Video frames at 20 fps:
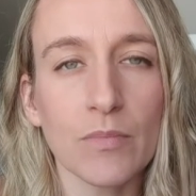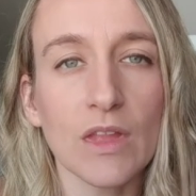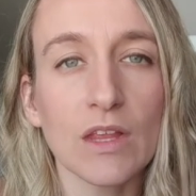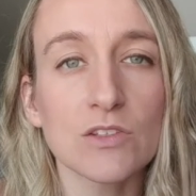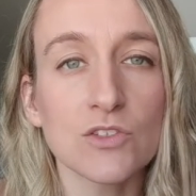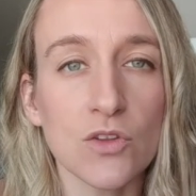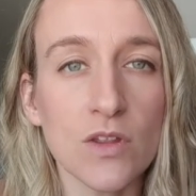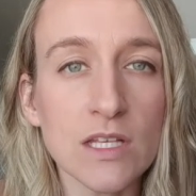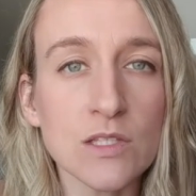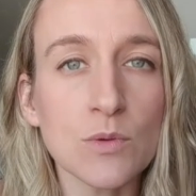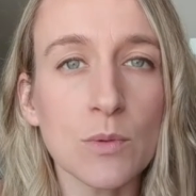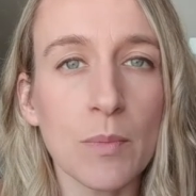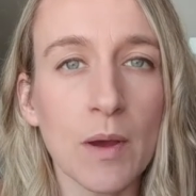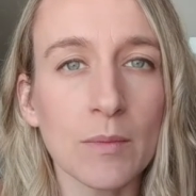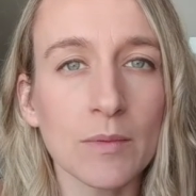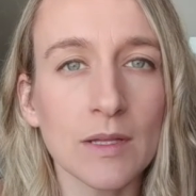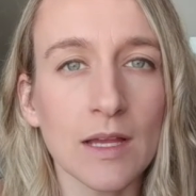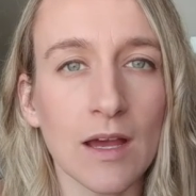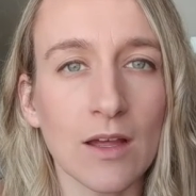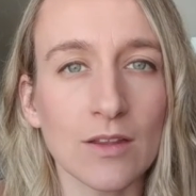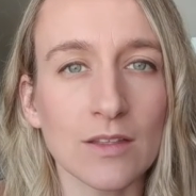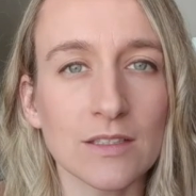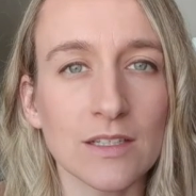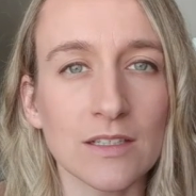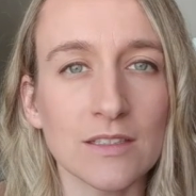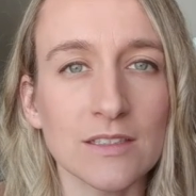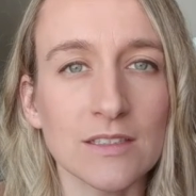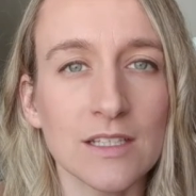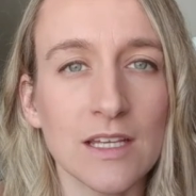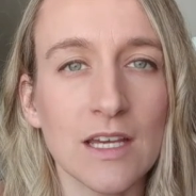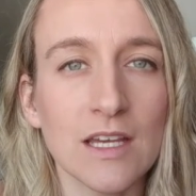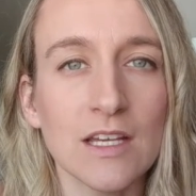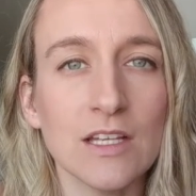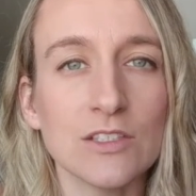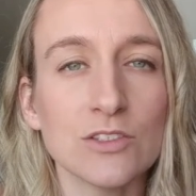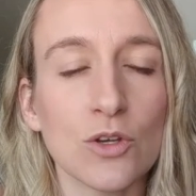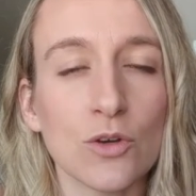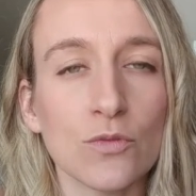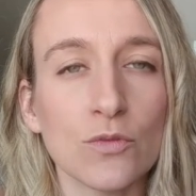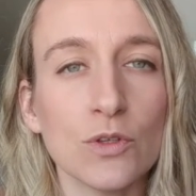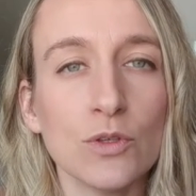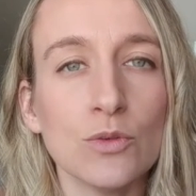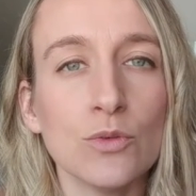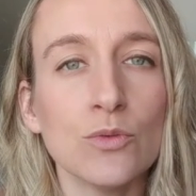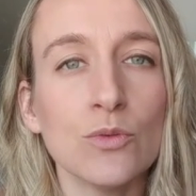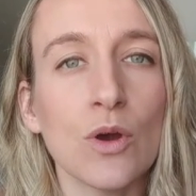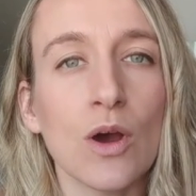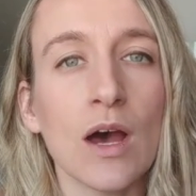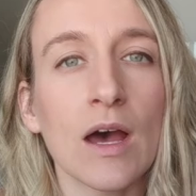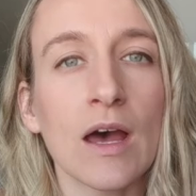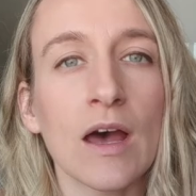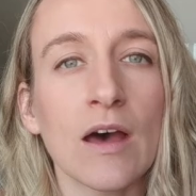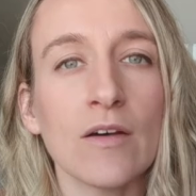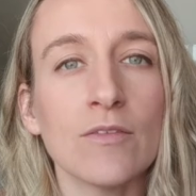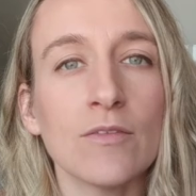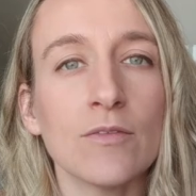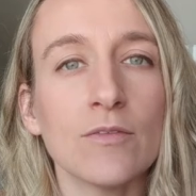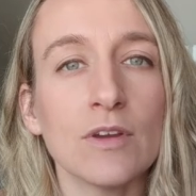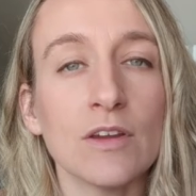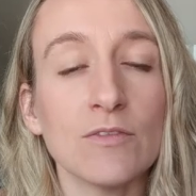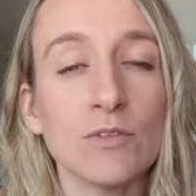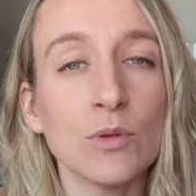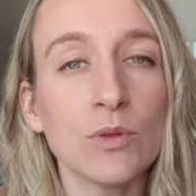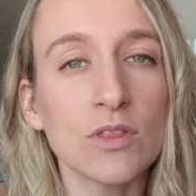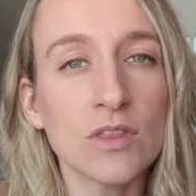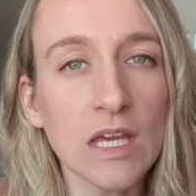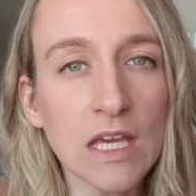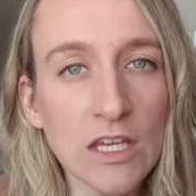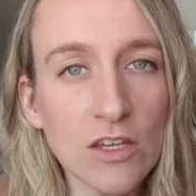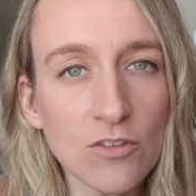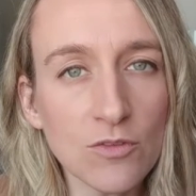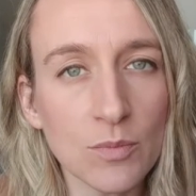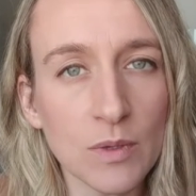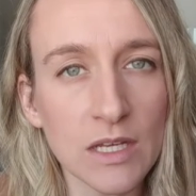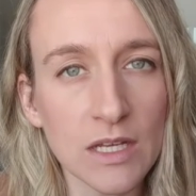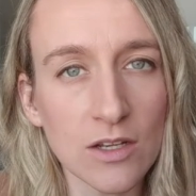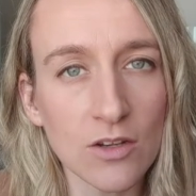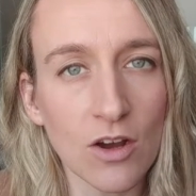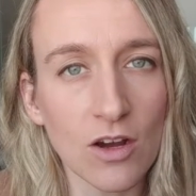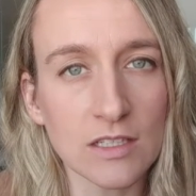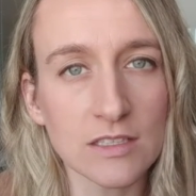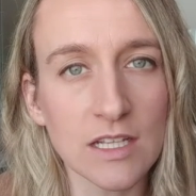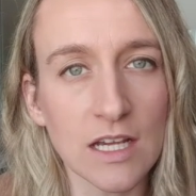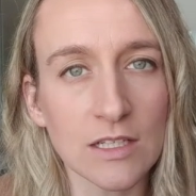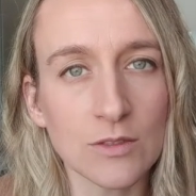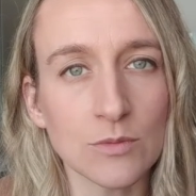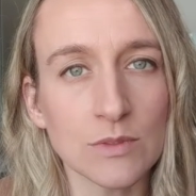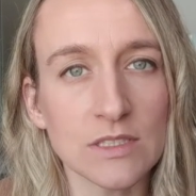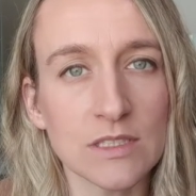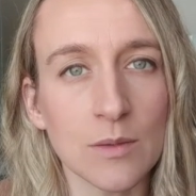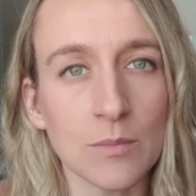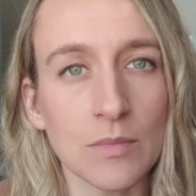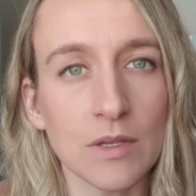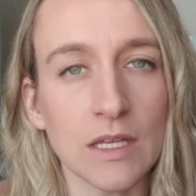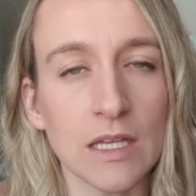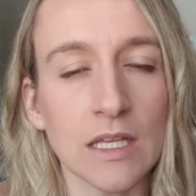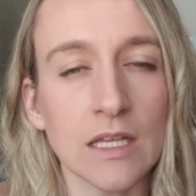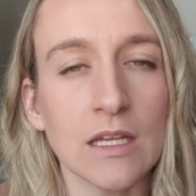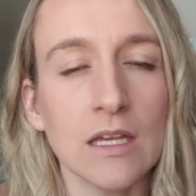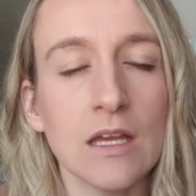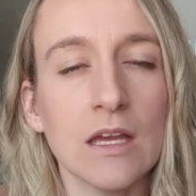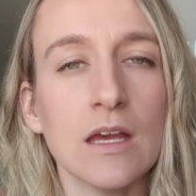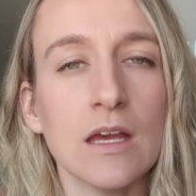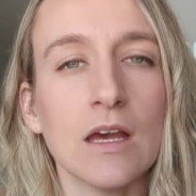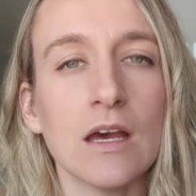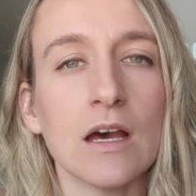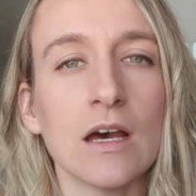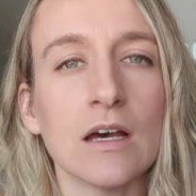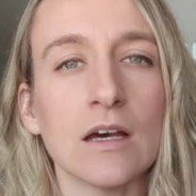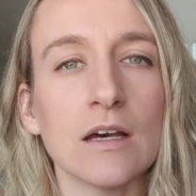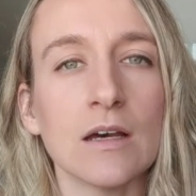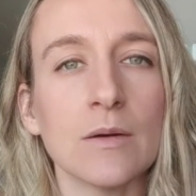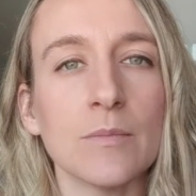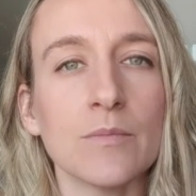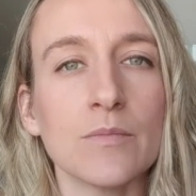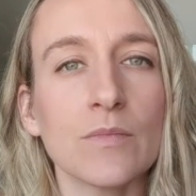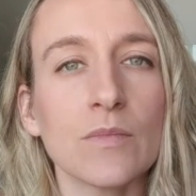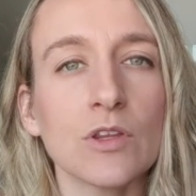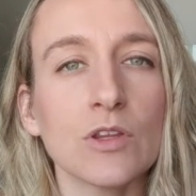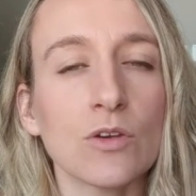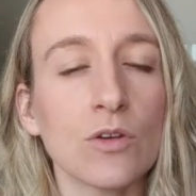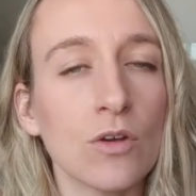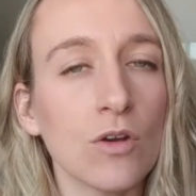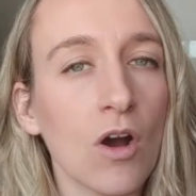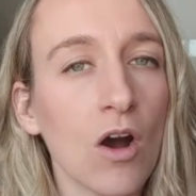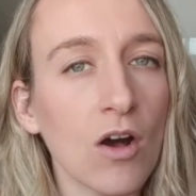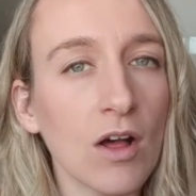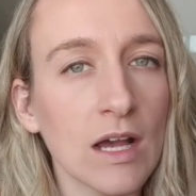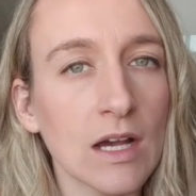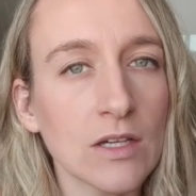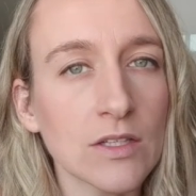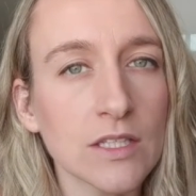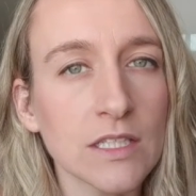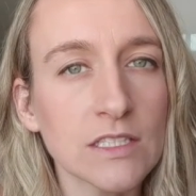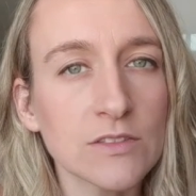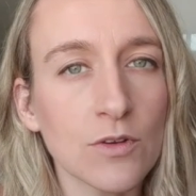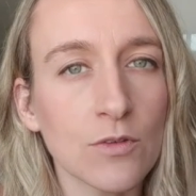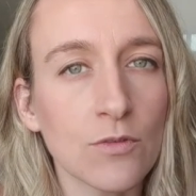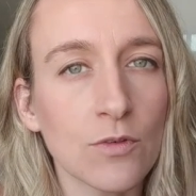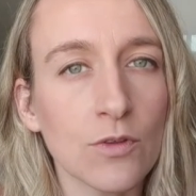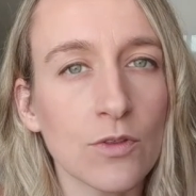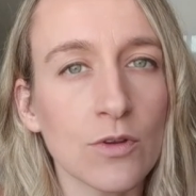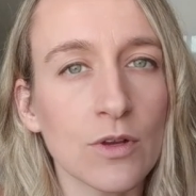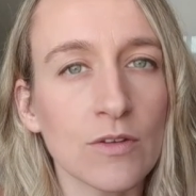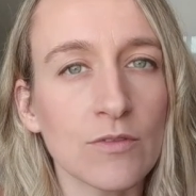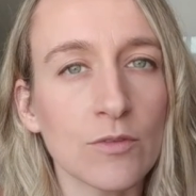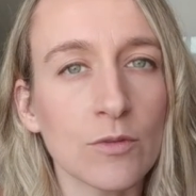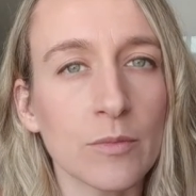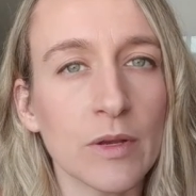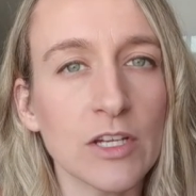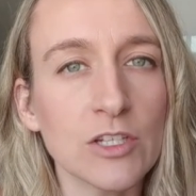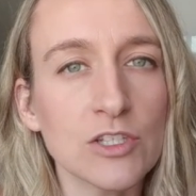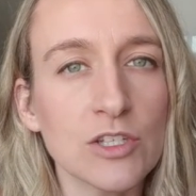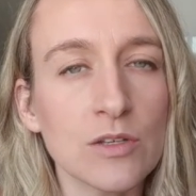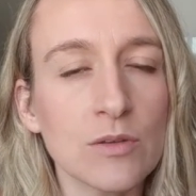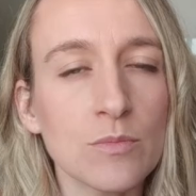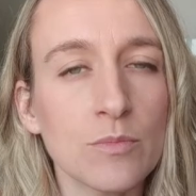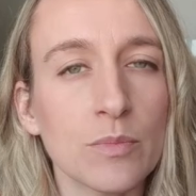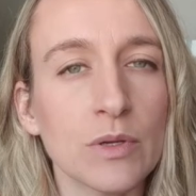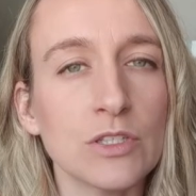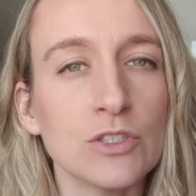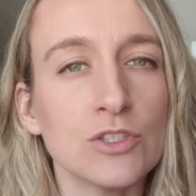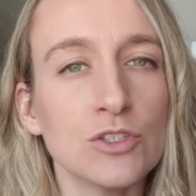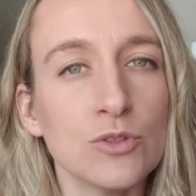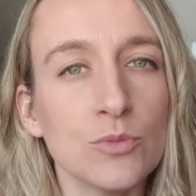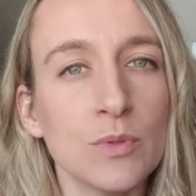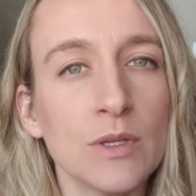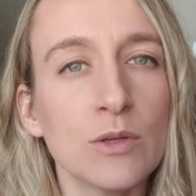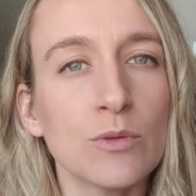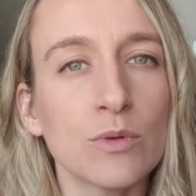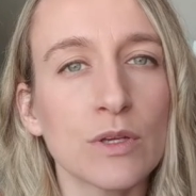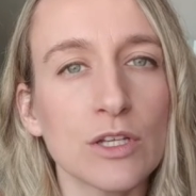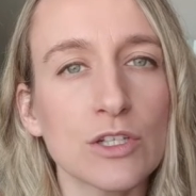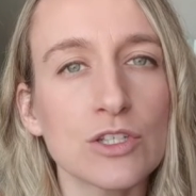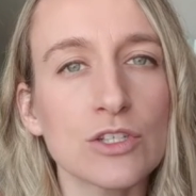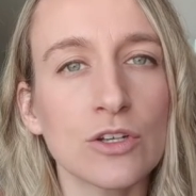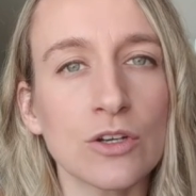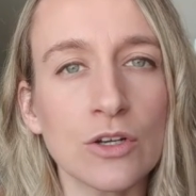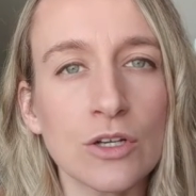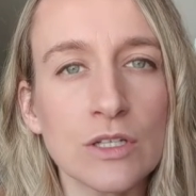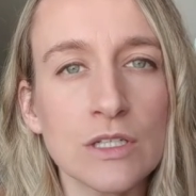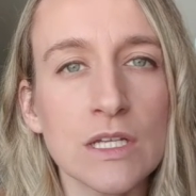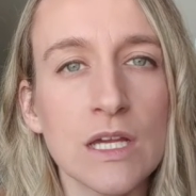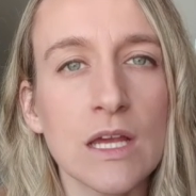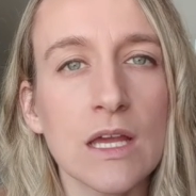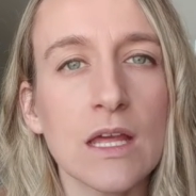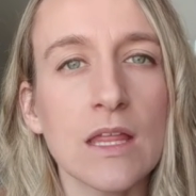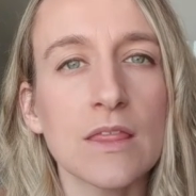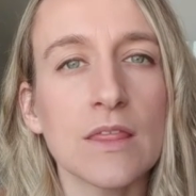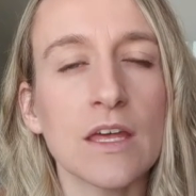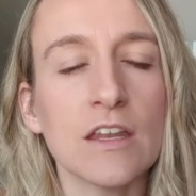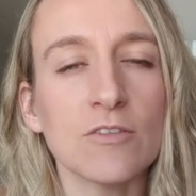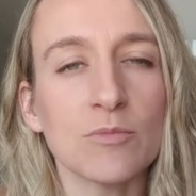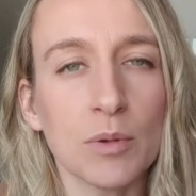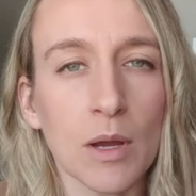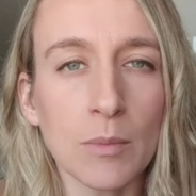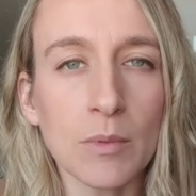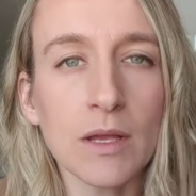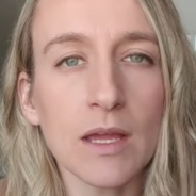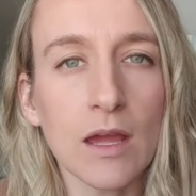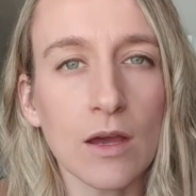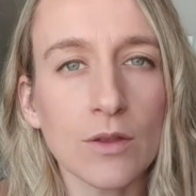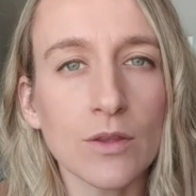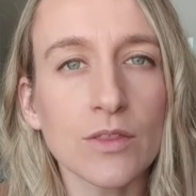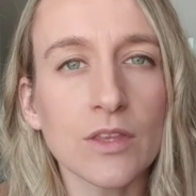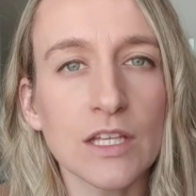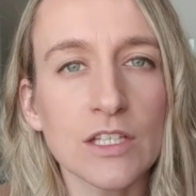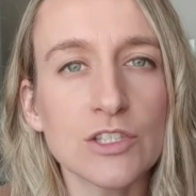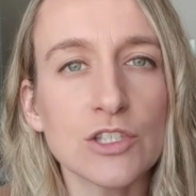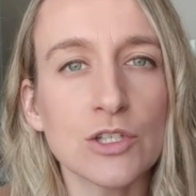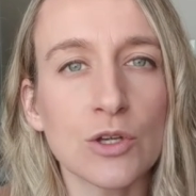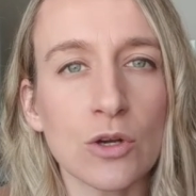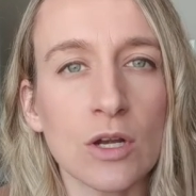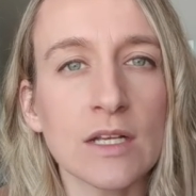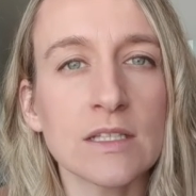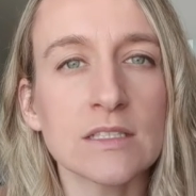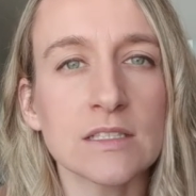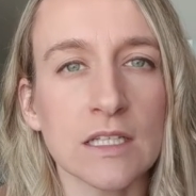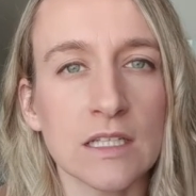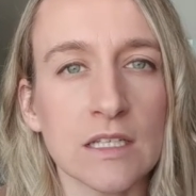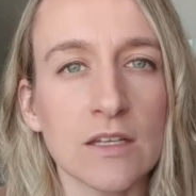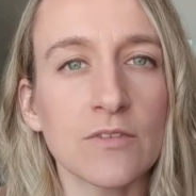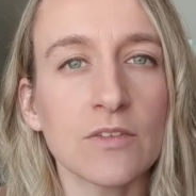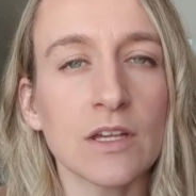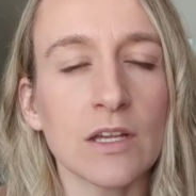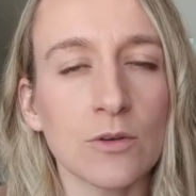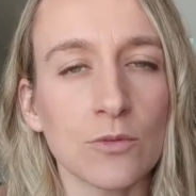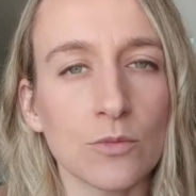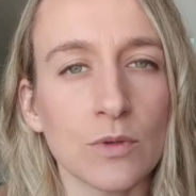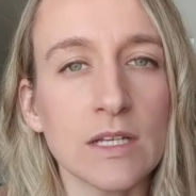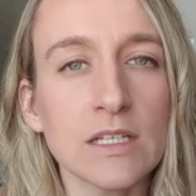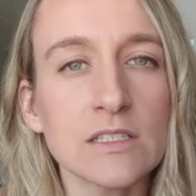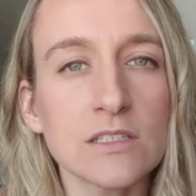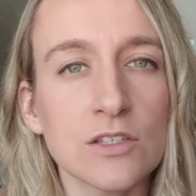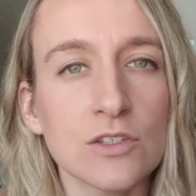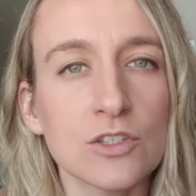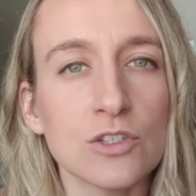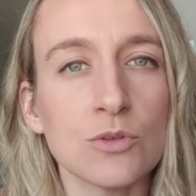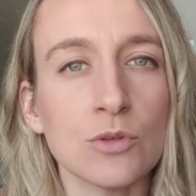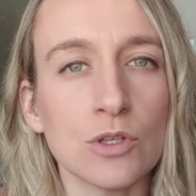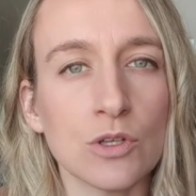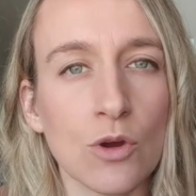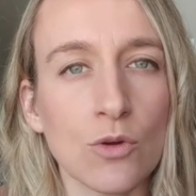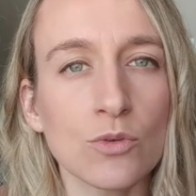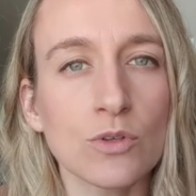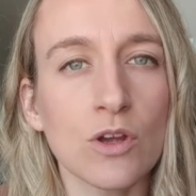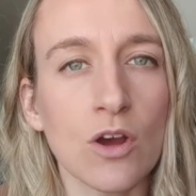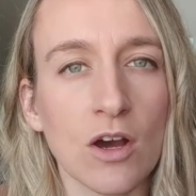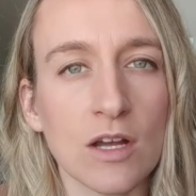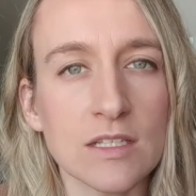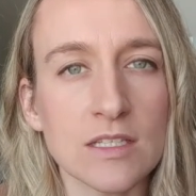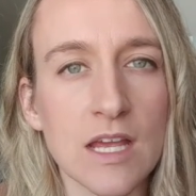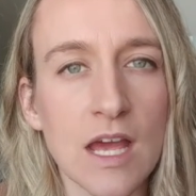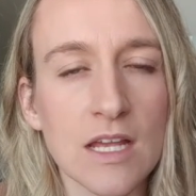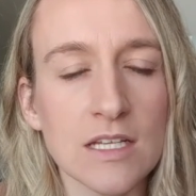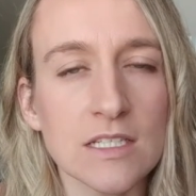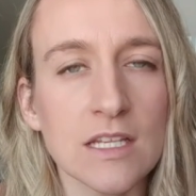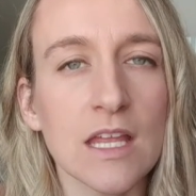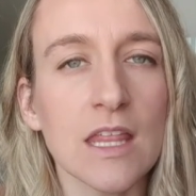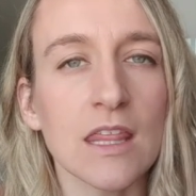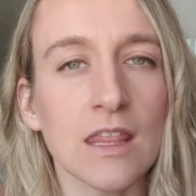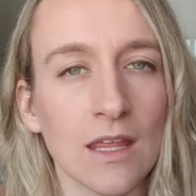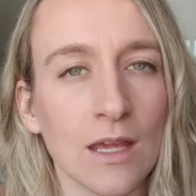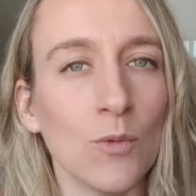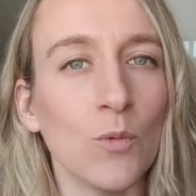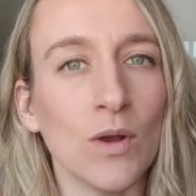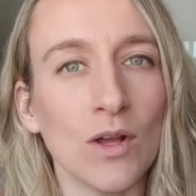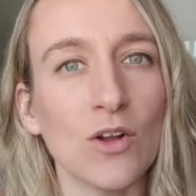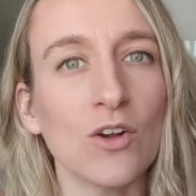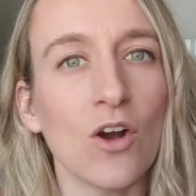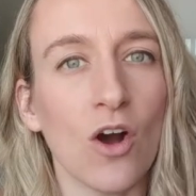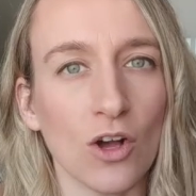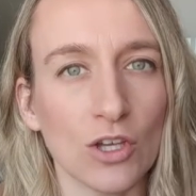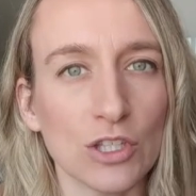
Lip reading: So that's what public health does. So if you think you've been in contact with somebody, you can call HealthLinks for further information, but do be reassured that if public health thinks you're at significant risk to a known contact, they will call